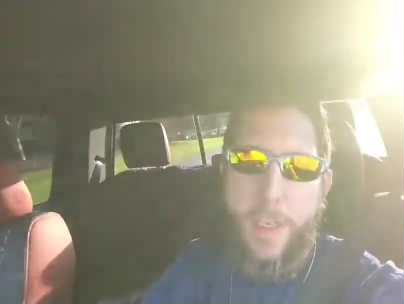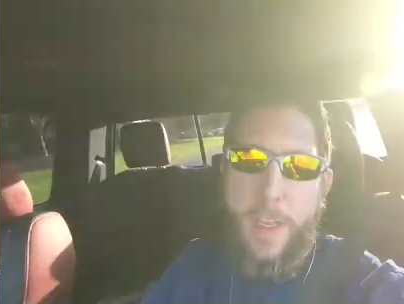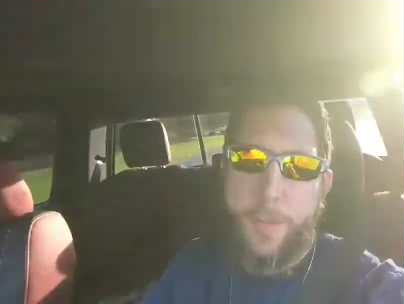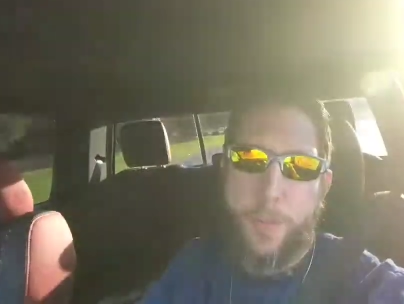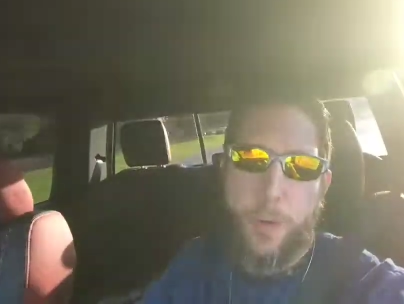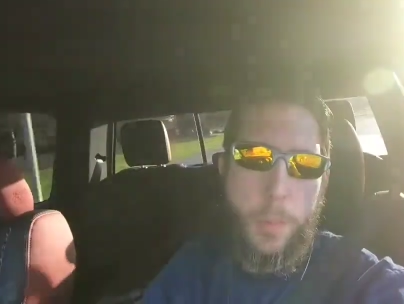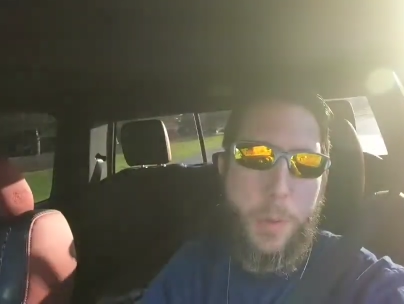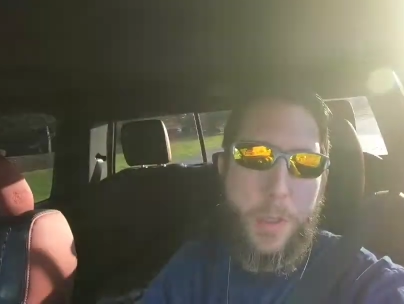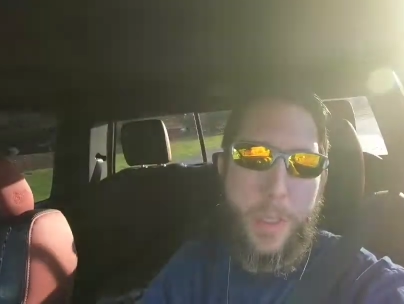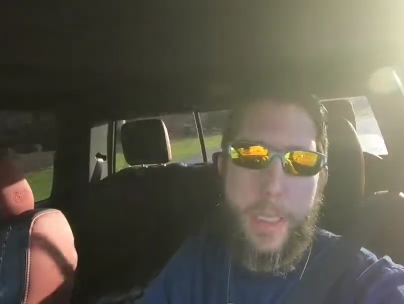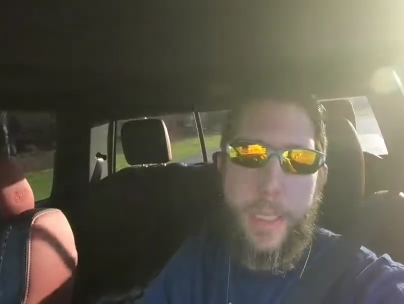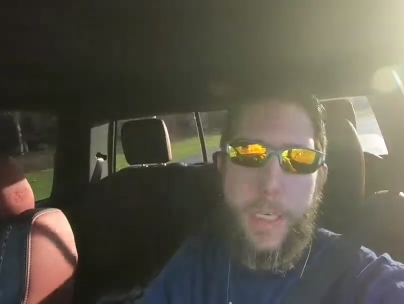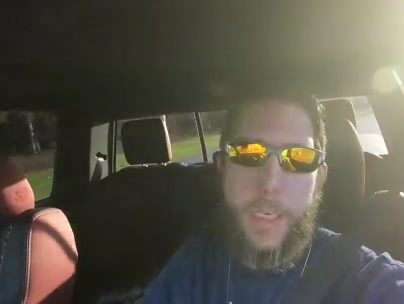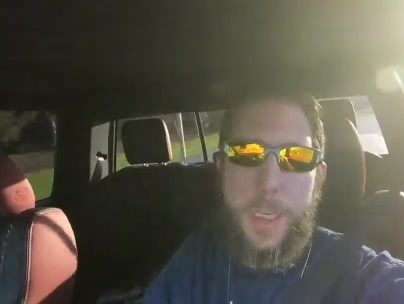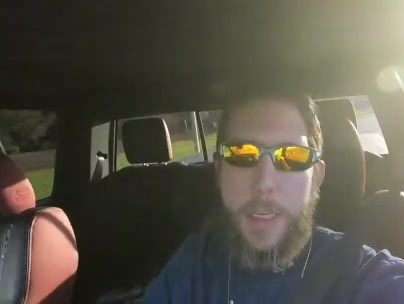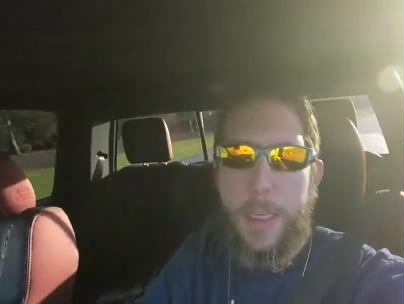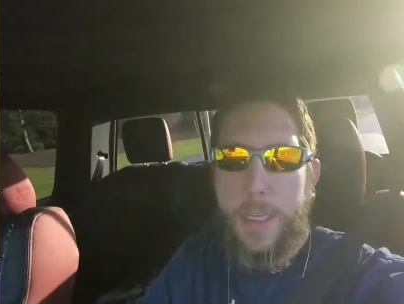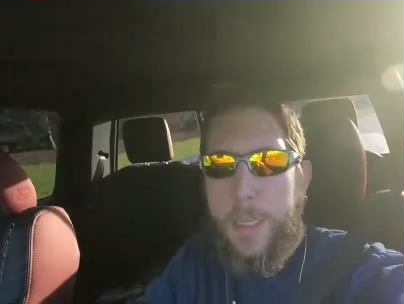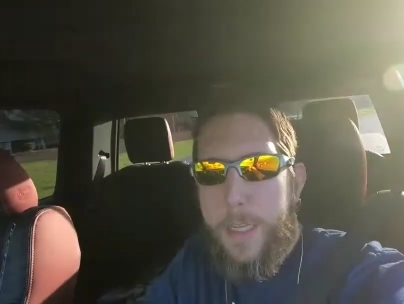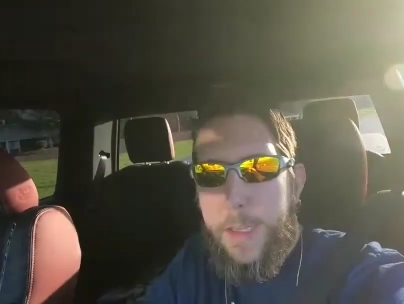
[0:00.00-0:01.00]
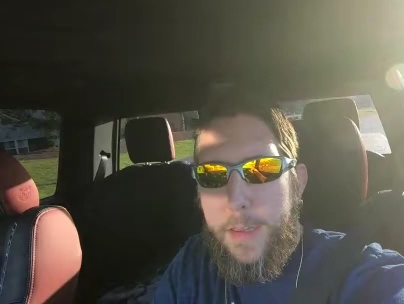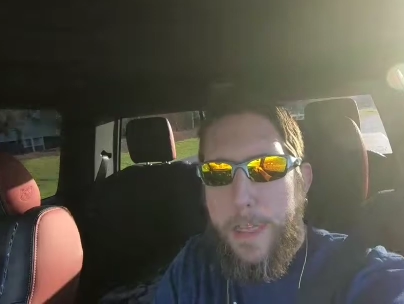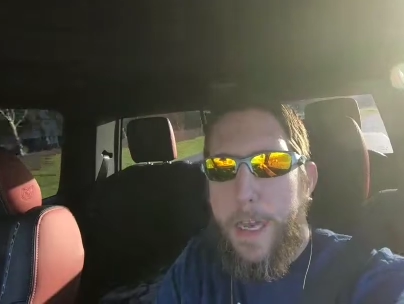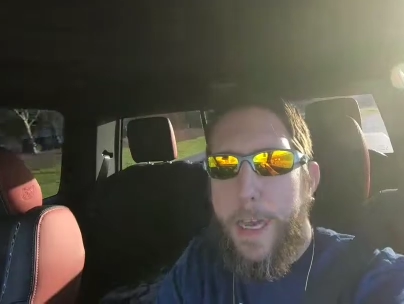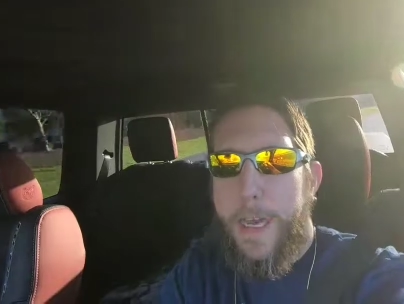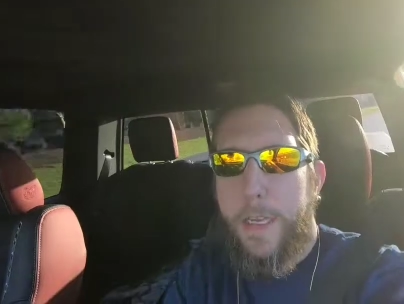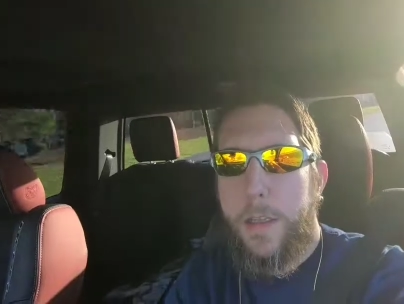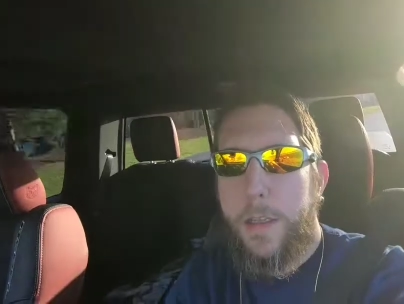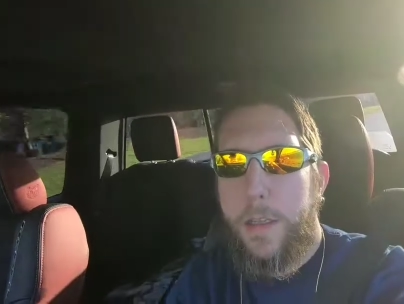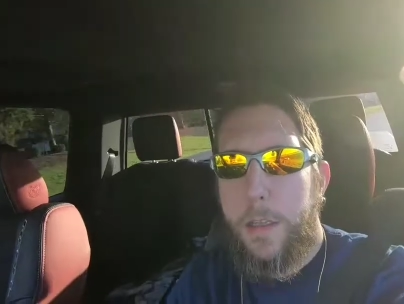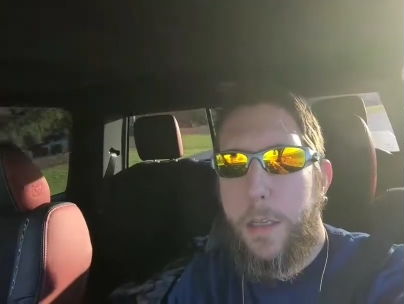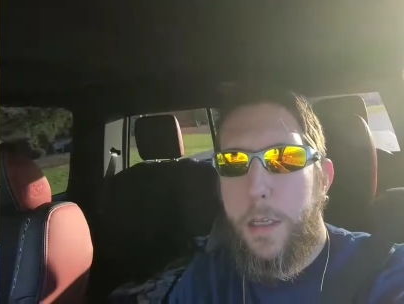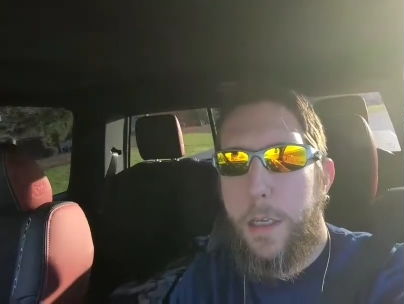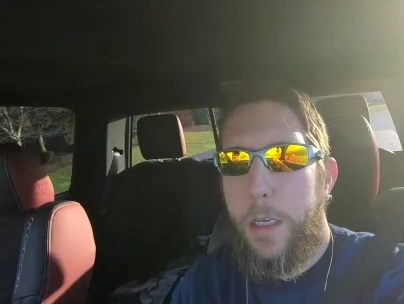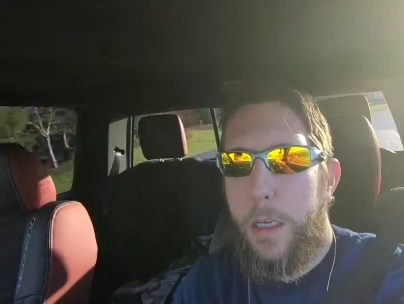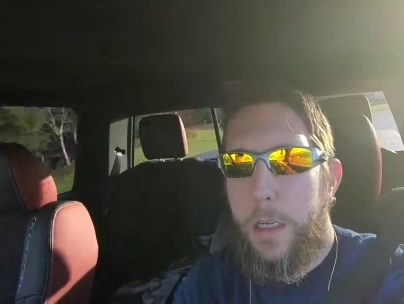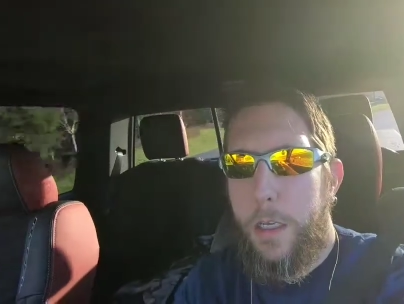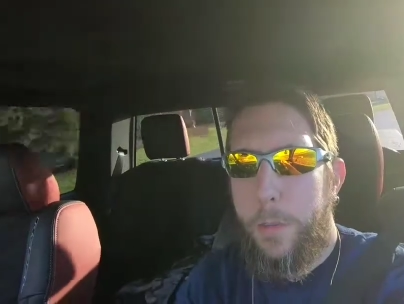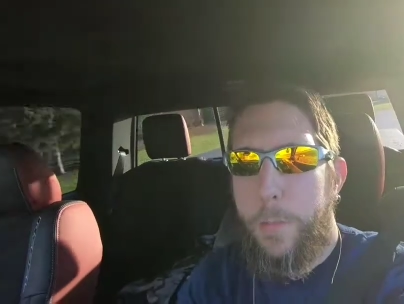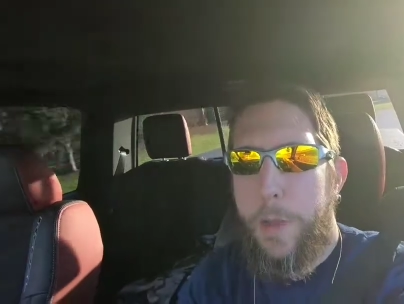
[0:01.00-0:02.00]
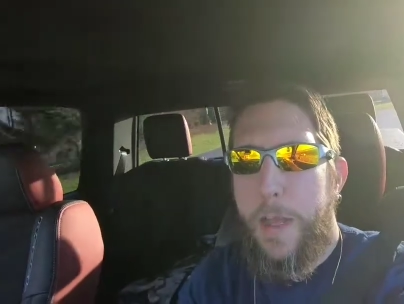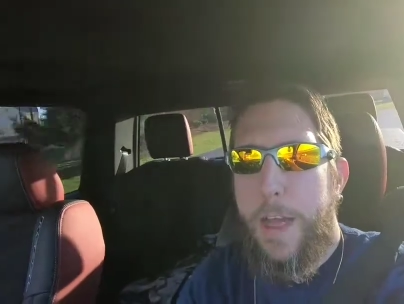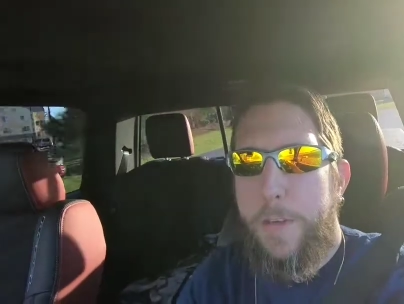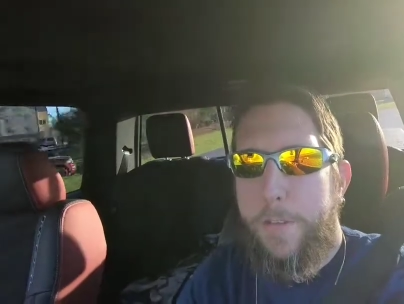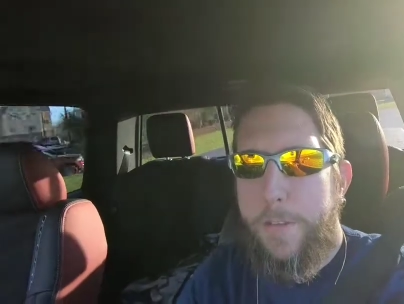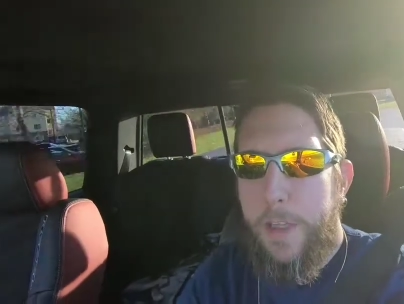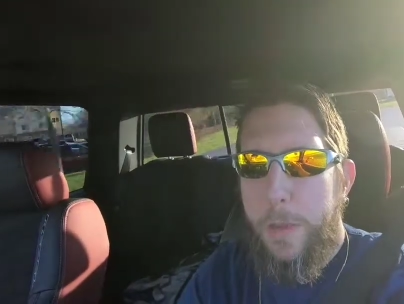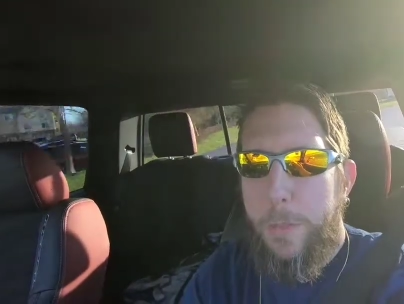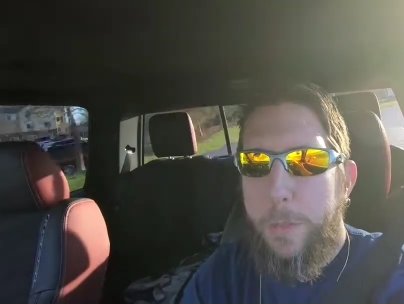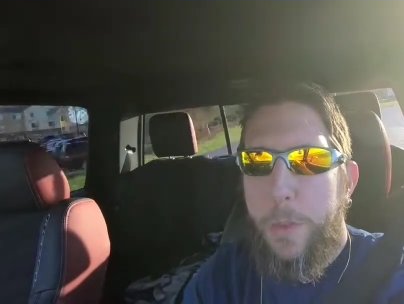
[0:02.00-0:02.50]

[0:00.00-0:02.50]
never play anything that heavy,